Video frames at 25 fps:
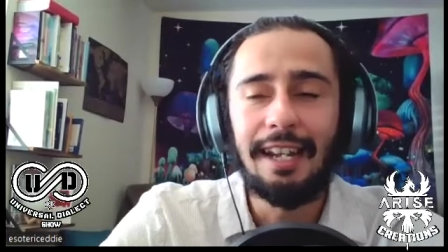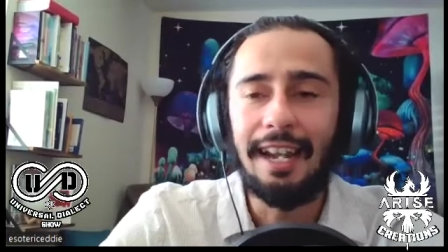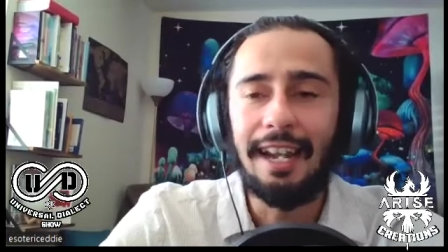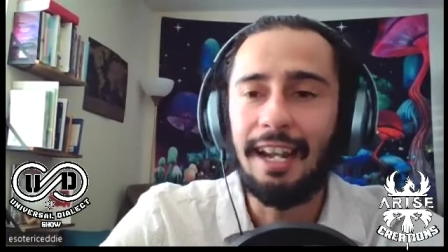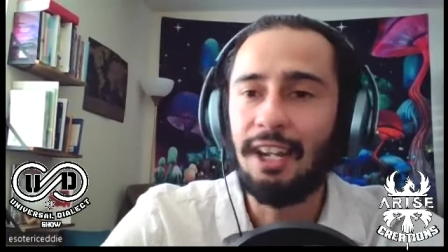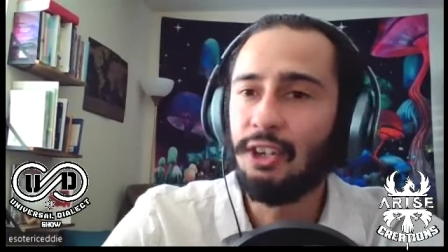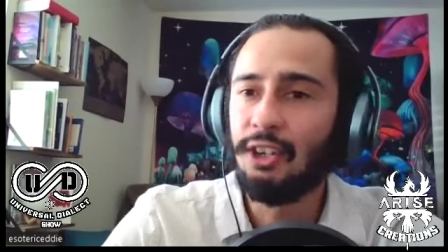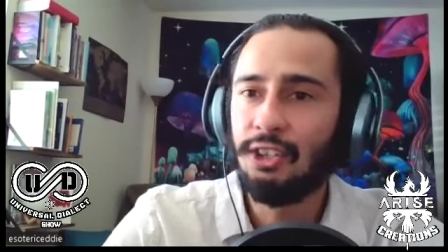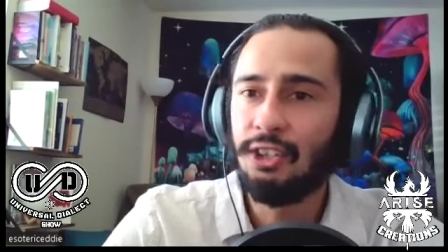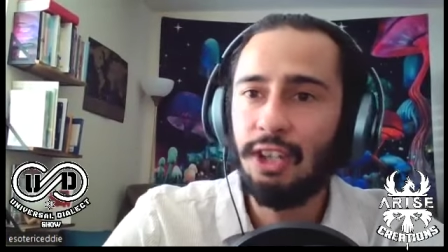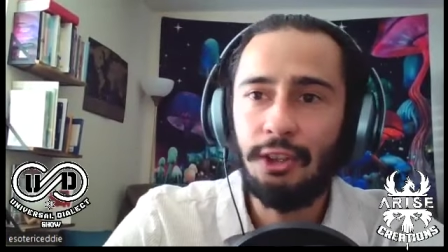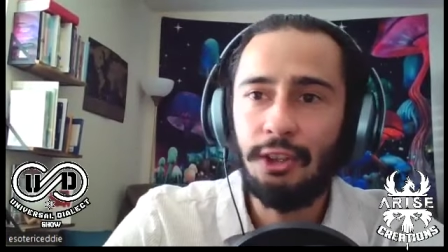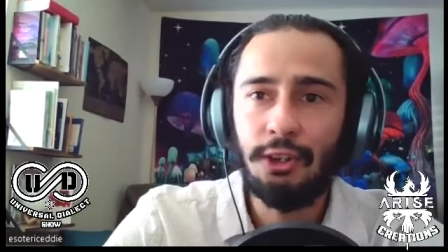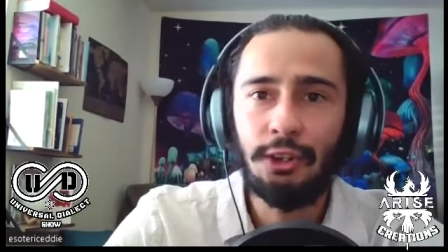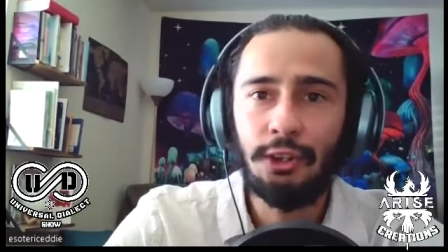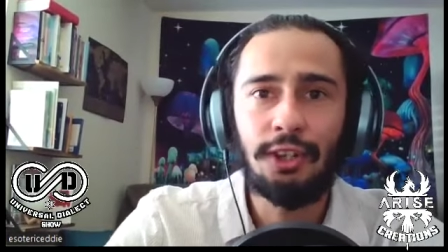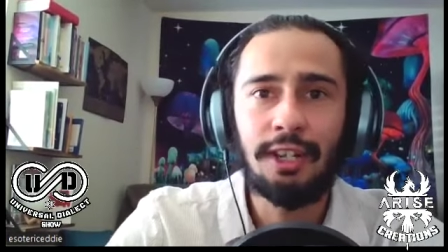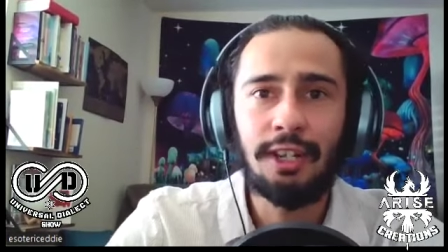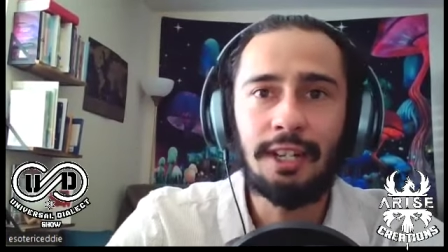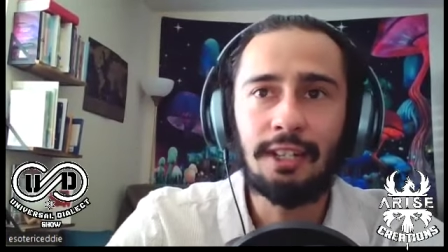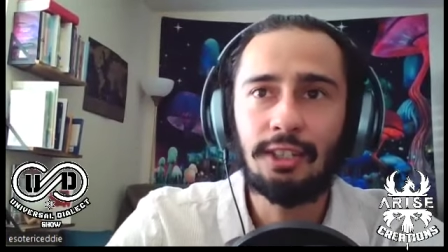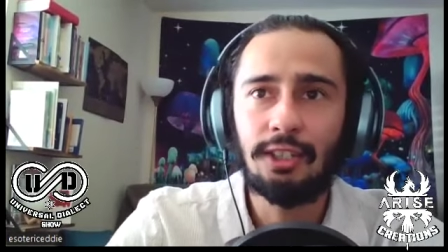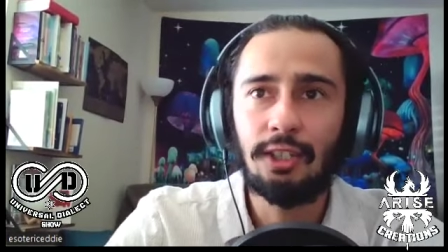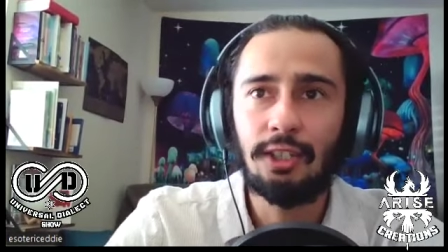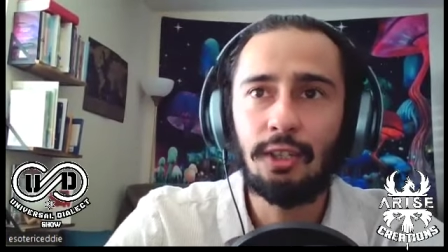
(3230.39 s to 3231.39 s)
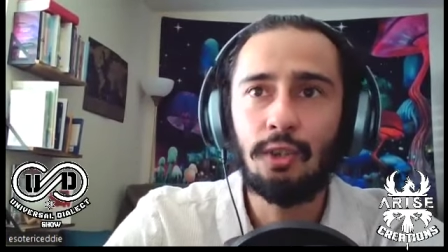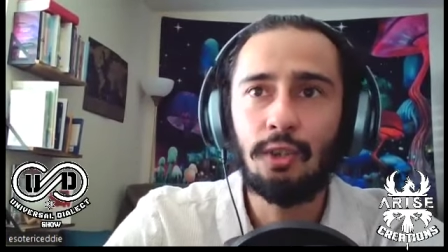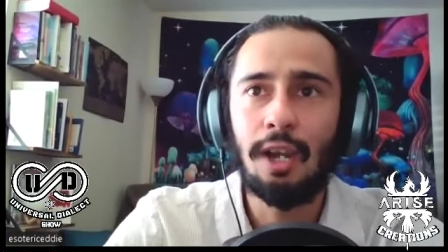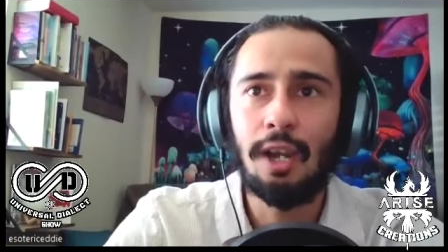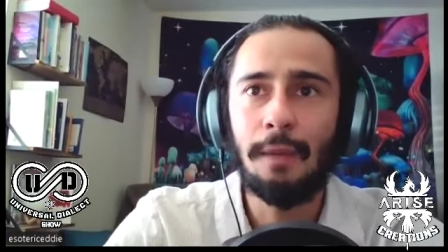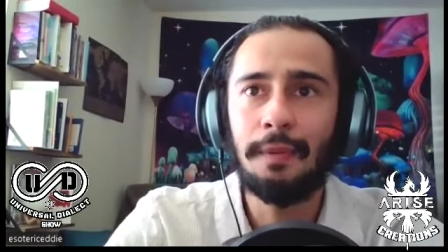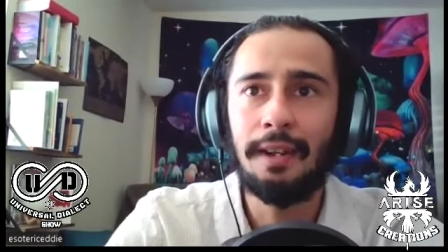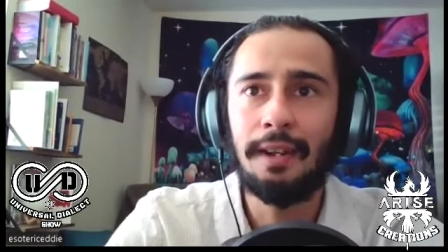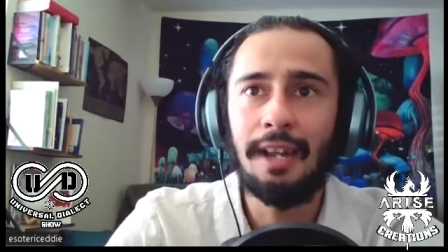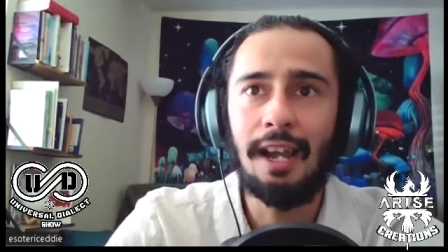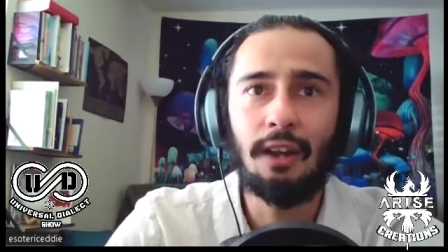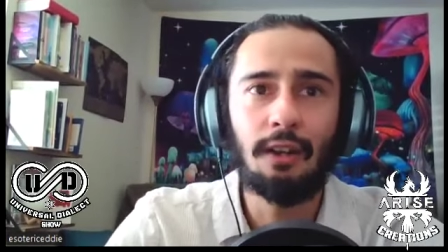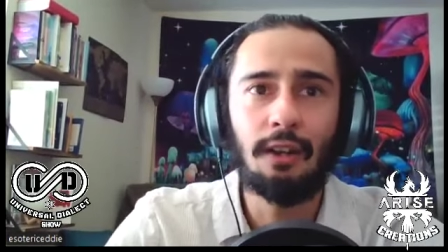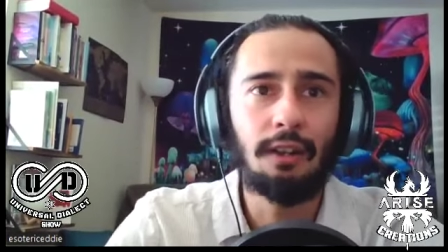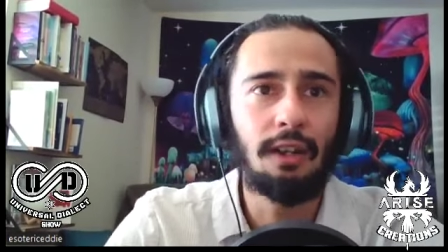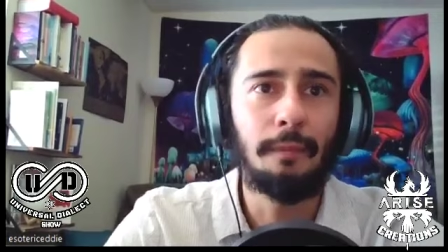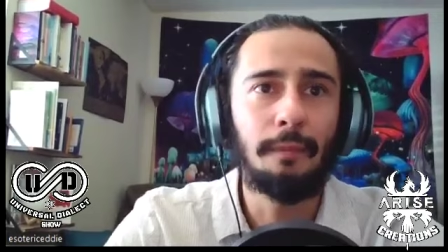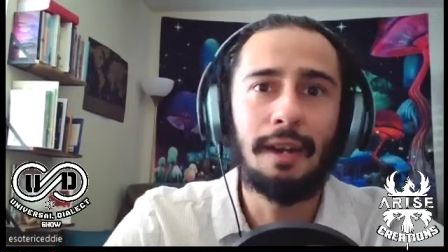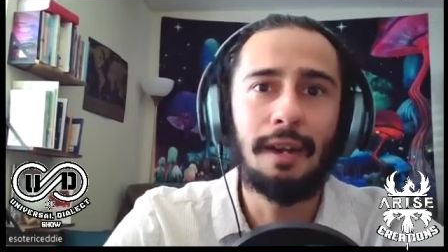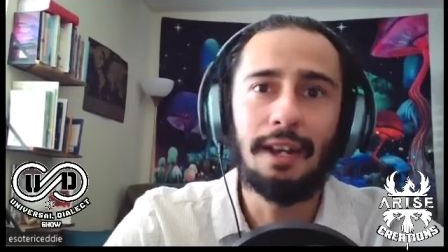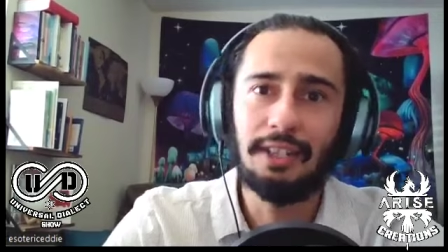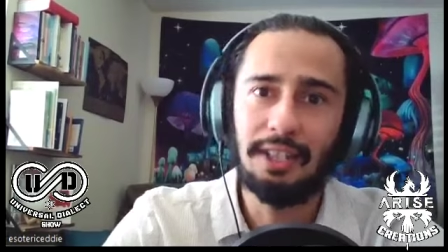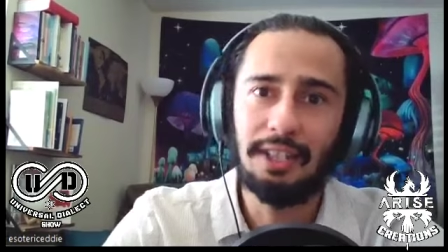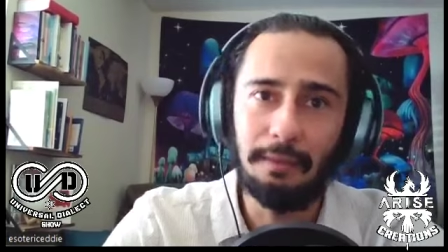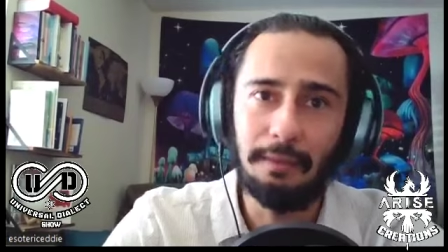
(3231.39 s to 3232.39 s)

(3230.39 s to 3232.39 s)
and there's other things too coming out about